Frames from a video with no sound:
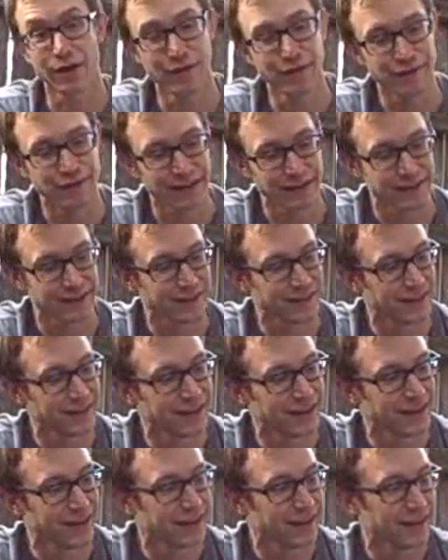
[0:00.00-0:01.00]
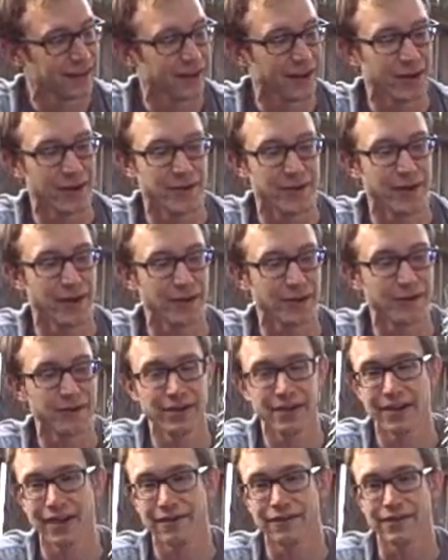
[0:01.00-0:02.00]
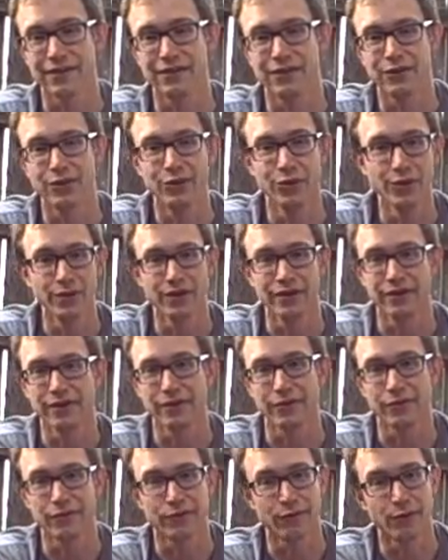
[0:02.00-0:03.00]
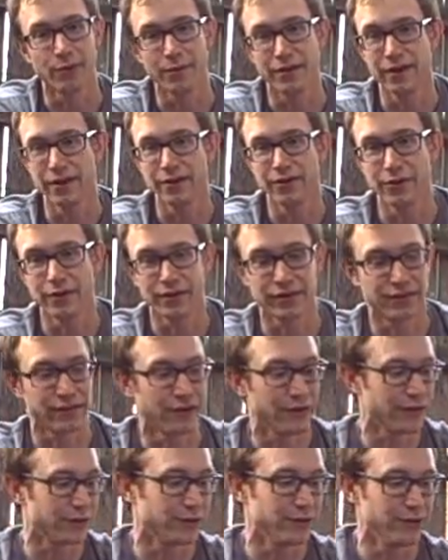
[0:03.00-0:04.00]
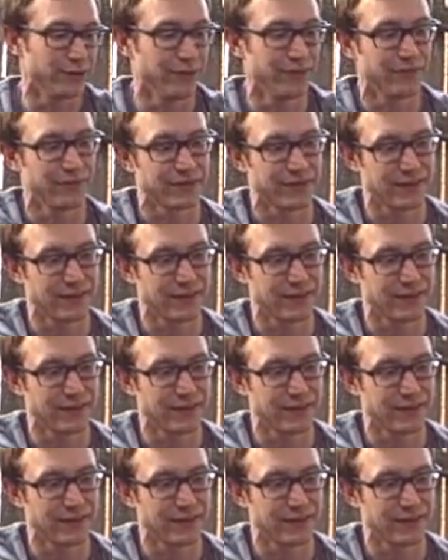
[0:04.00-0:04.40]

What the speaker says: perfect. All you really have to do is form it into a circle